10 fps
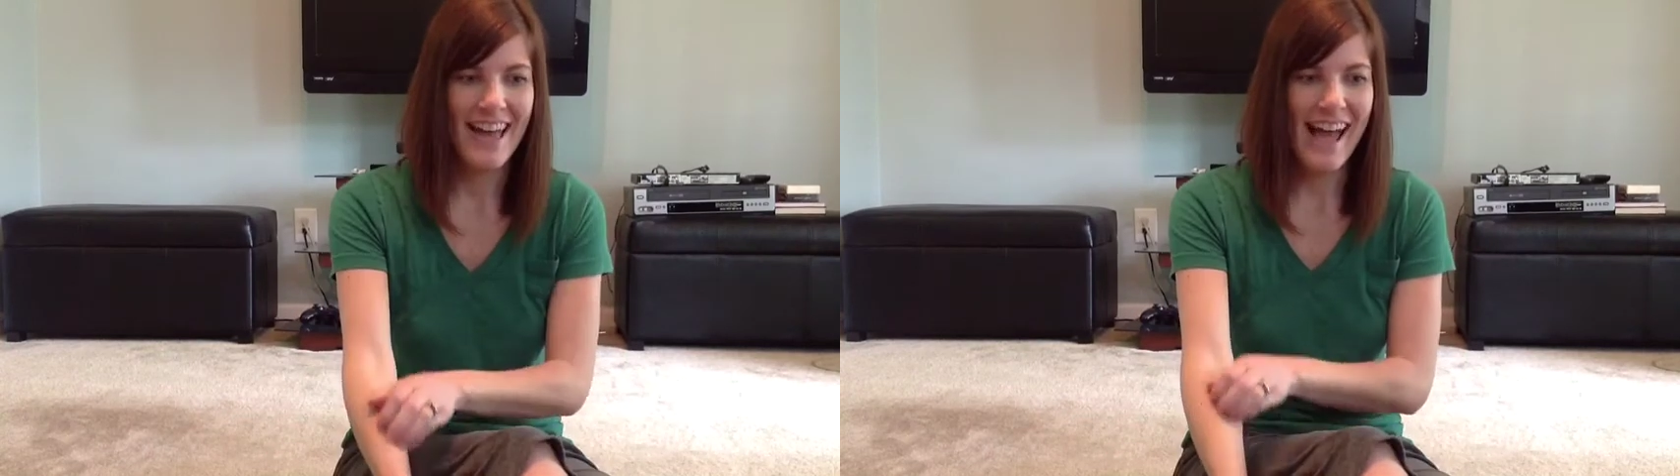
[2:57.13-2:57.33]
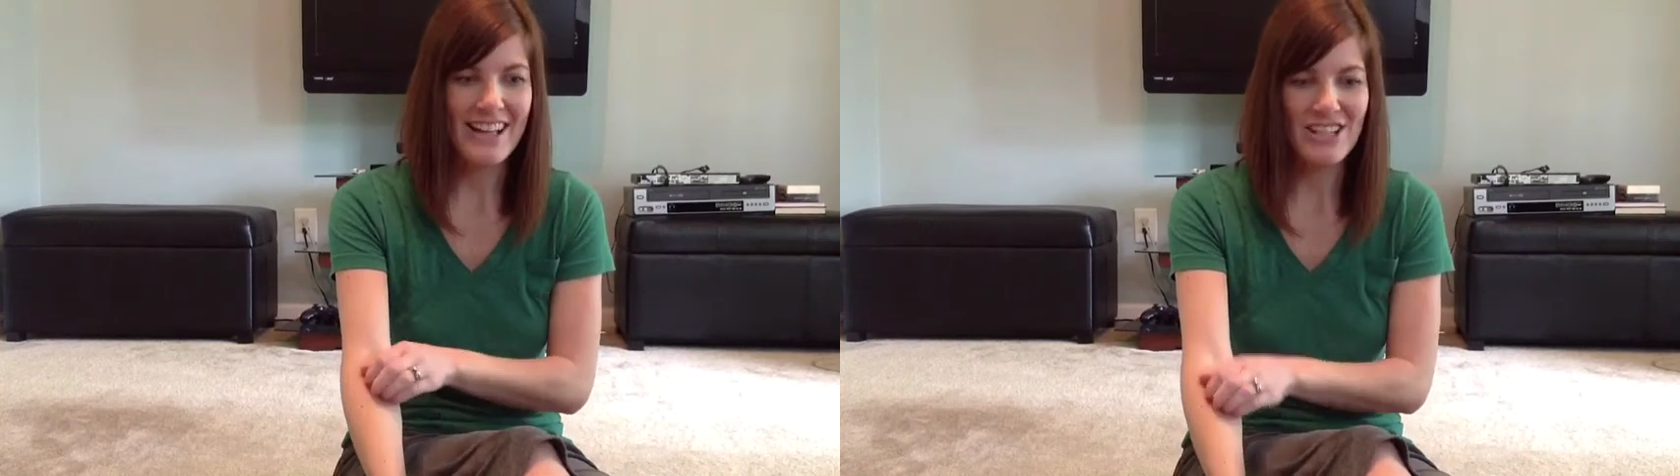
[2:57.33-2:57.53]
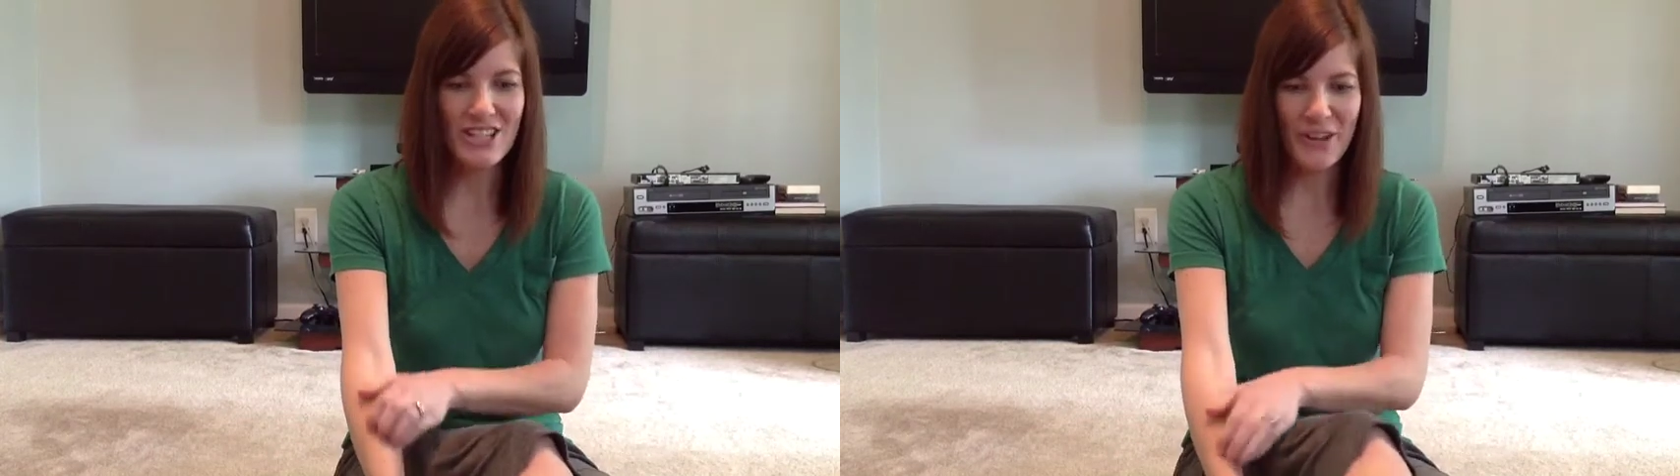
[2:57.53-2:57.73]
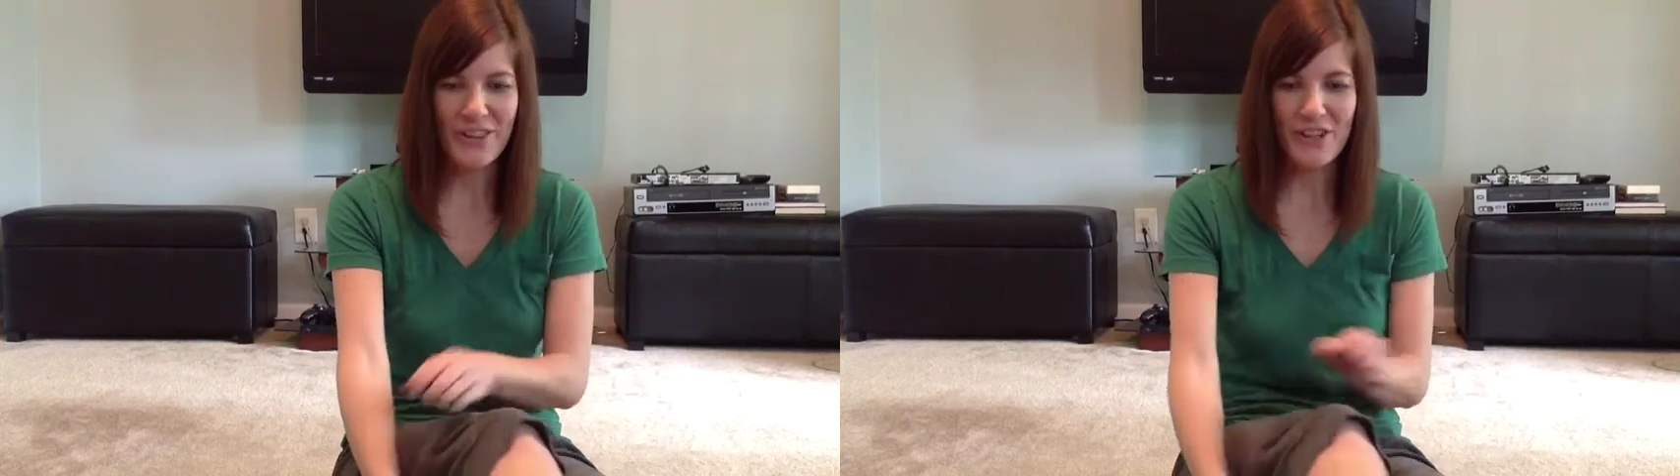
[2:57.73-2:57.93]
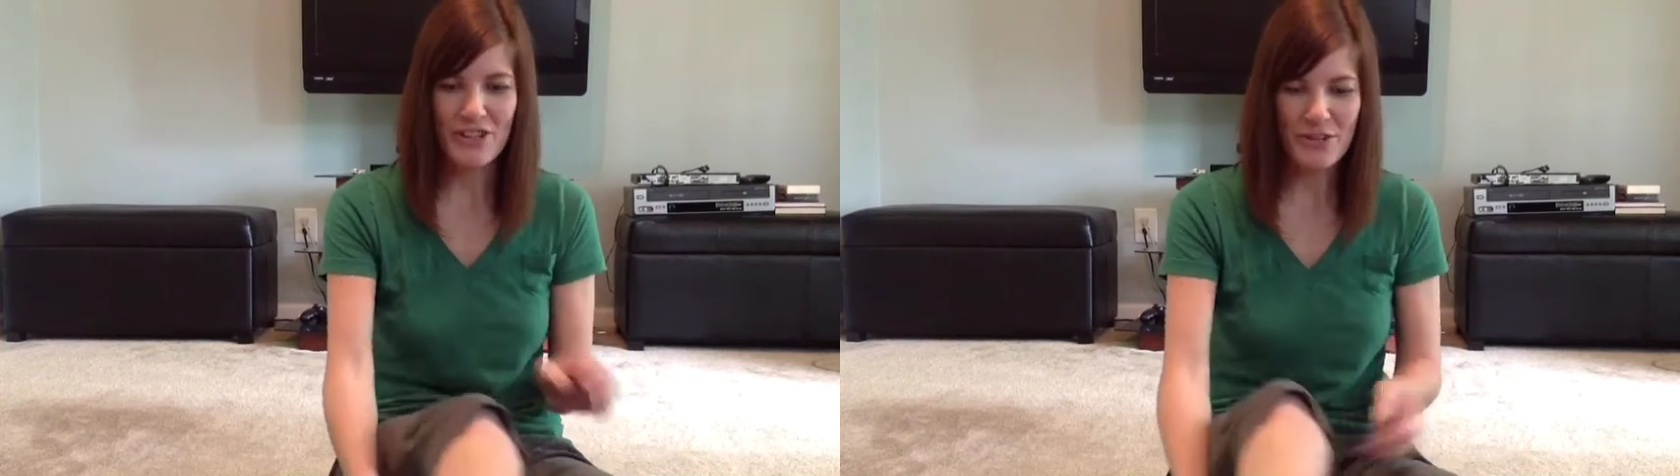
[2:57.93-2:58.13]
And so
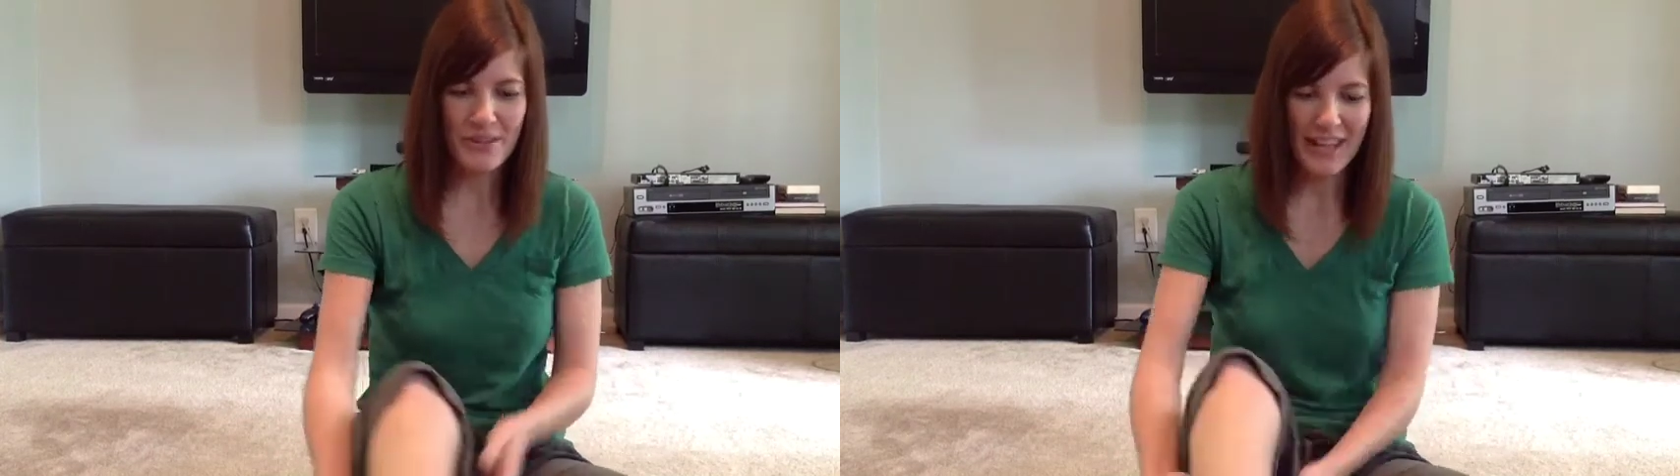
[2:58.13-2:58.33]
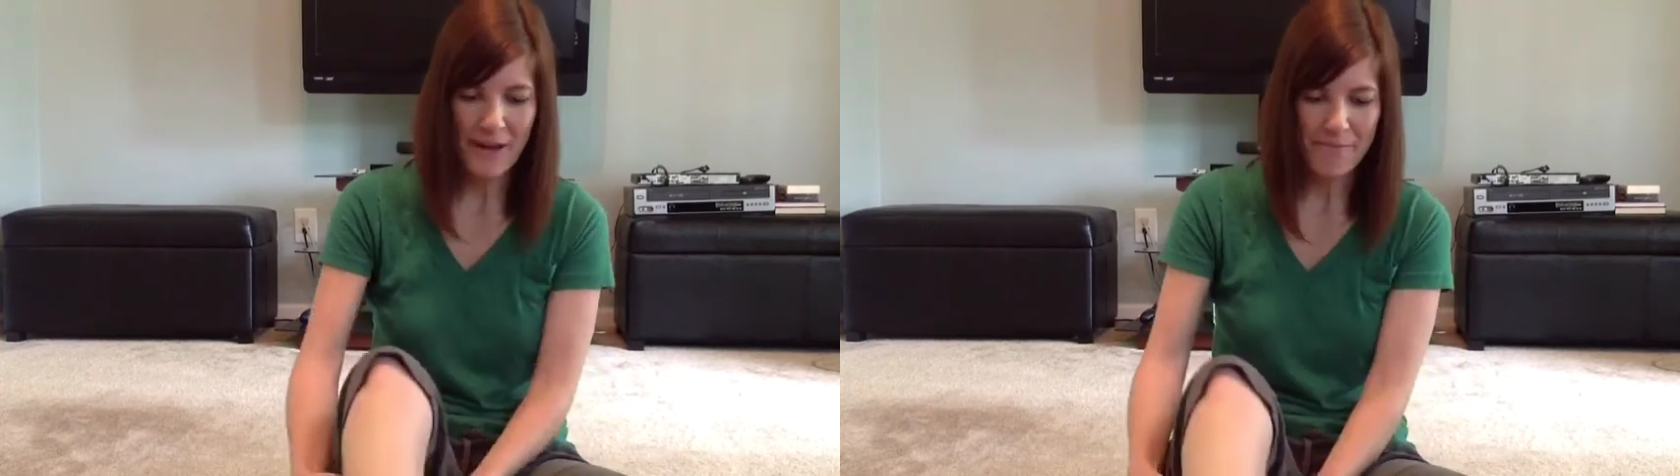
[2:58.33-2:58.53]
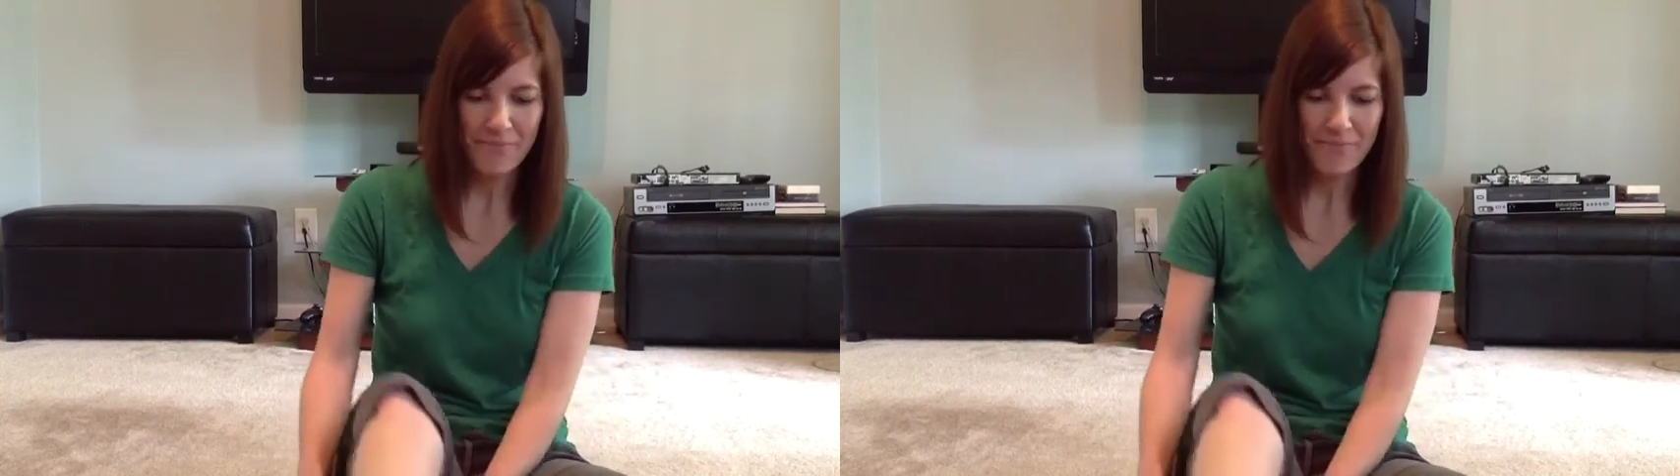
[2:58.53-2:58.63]
they're doing it.